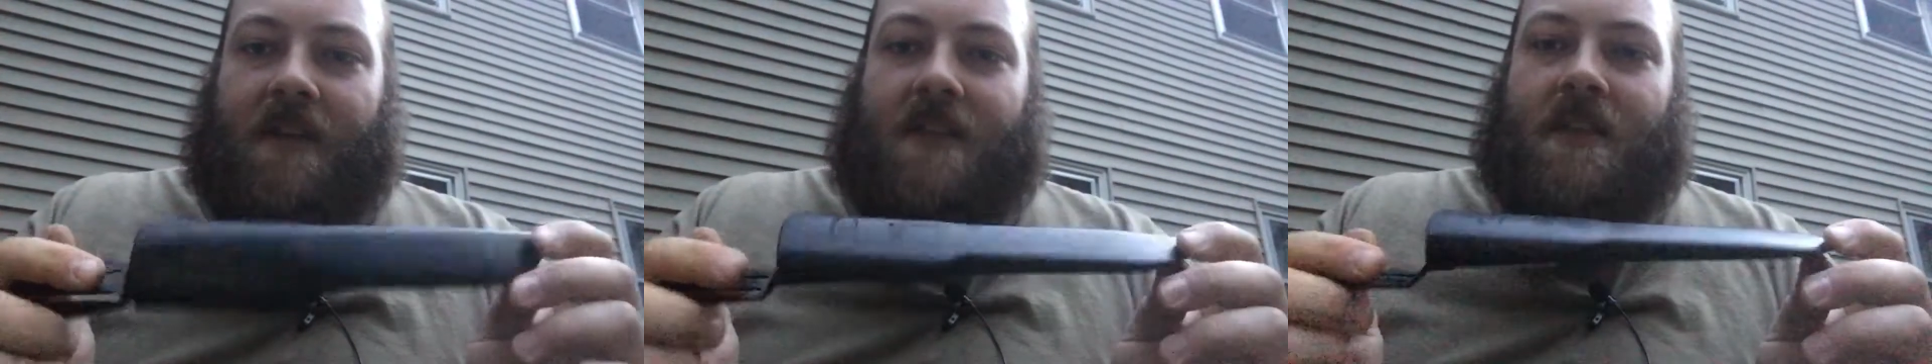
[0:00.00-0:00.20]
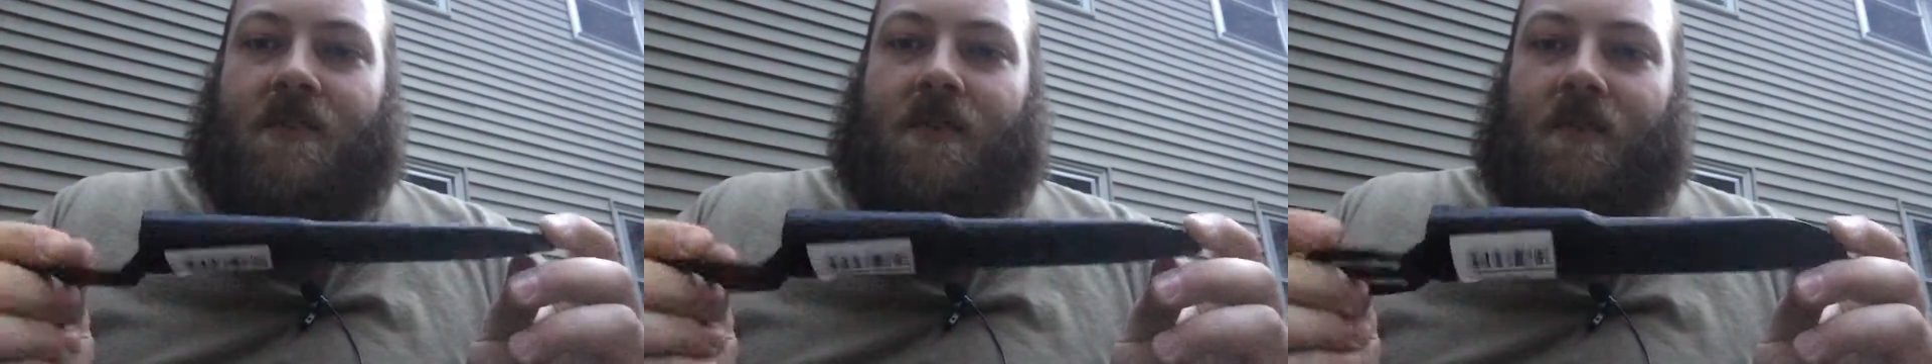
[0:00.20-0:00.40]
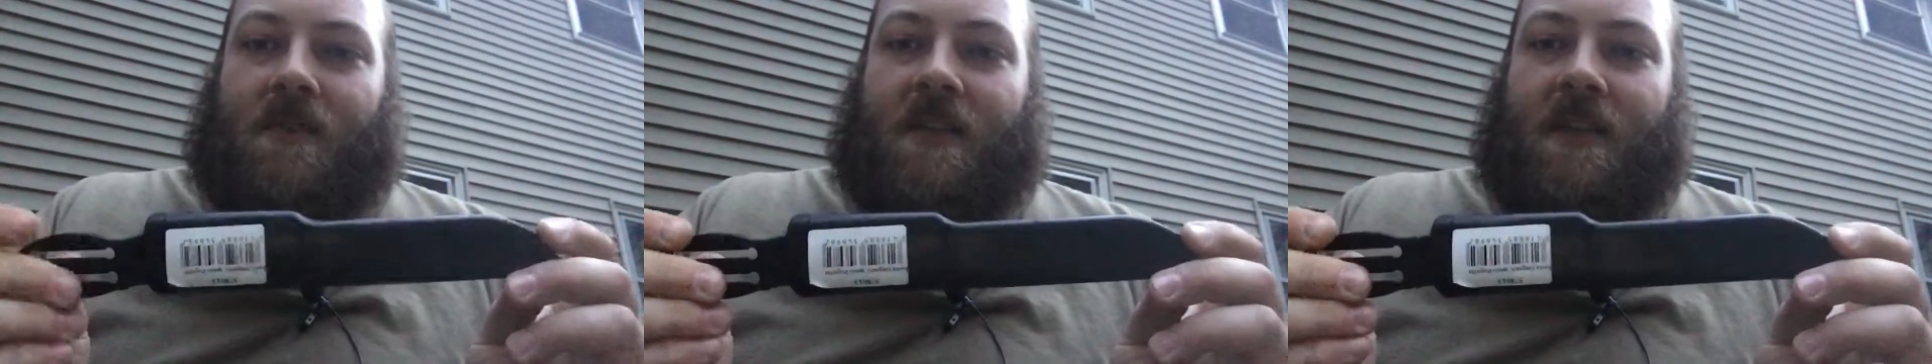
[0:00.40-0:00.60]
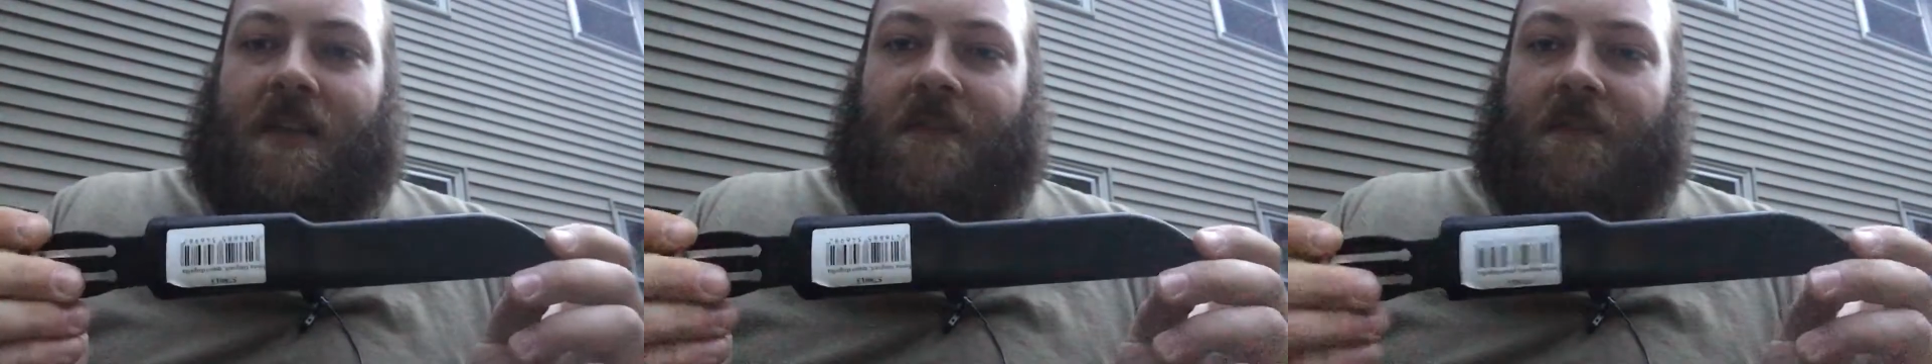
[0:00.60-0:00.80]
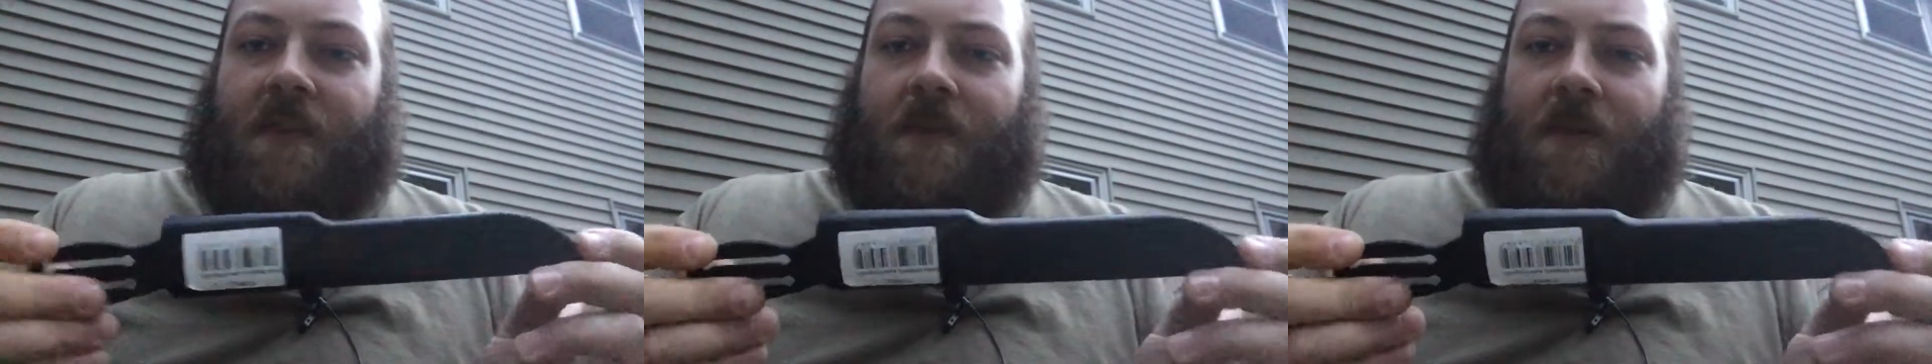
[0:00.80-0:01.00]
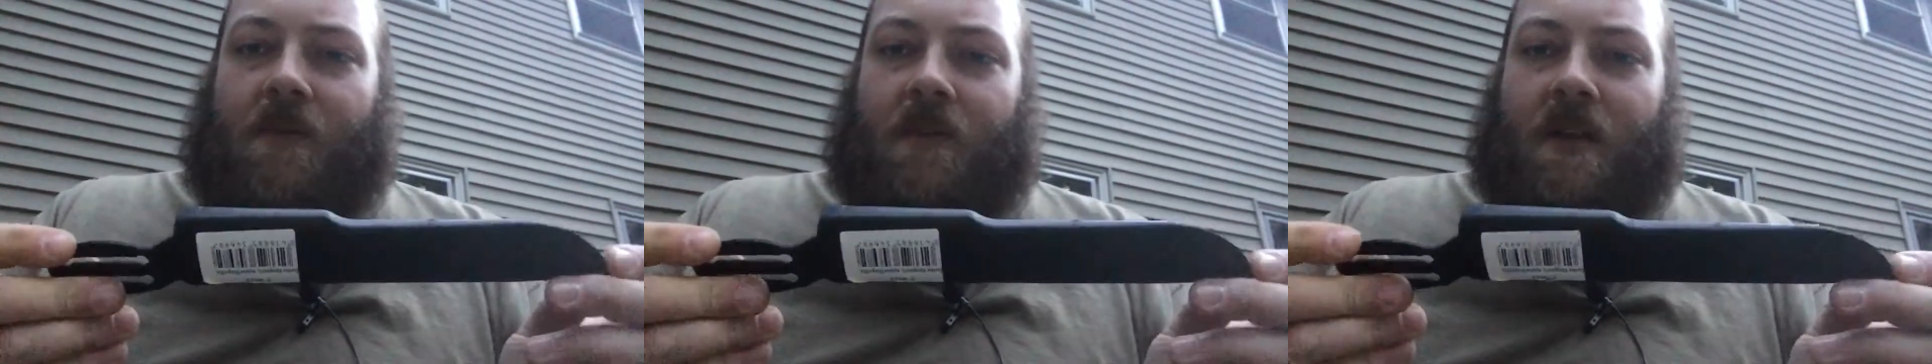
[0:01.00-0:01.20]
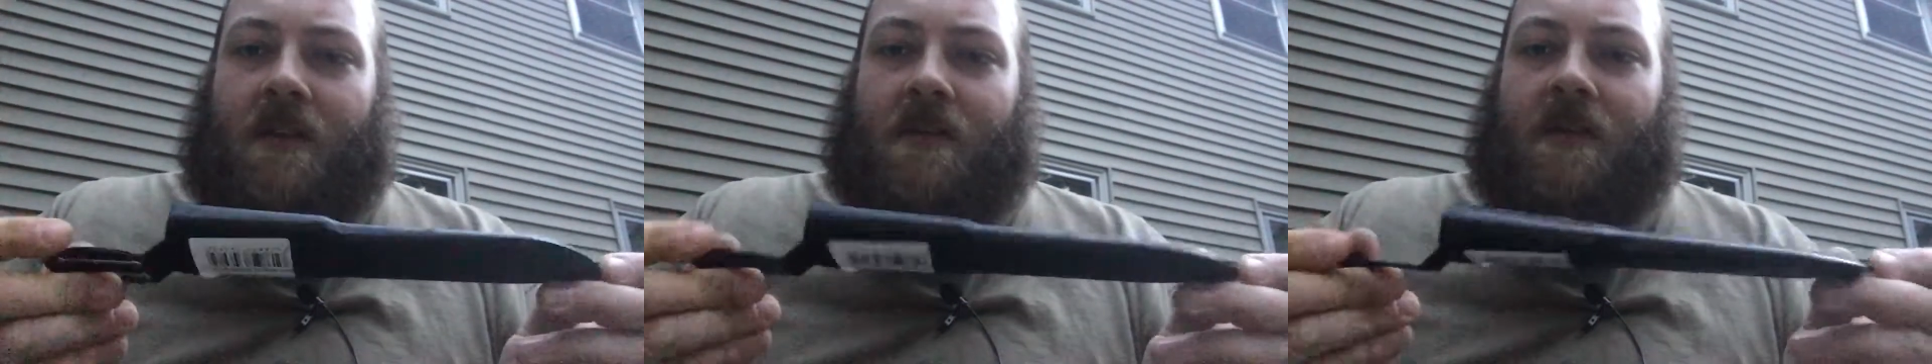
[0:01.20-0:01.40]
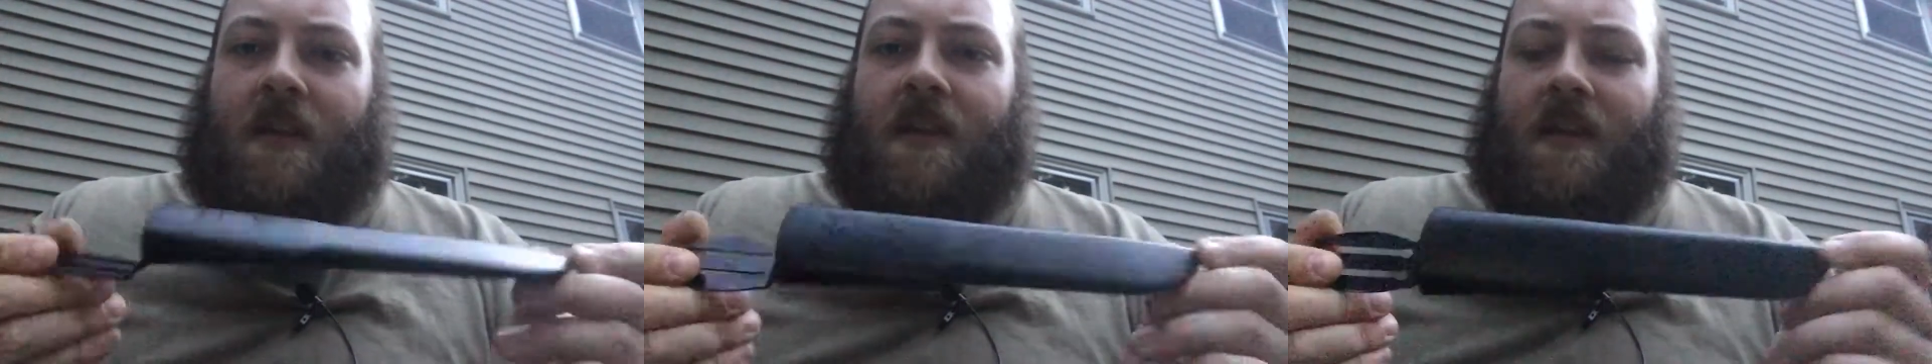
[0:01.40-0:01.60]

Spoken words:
It does hold the knife very well.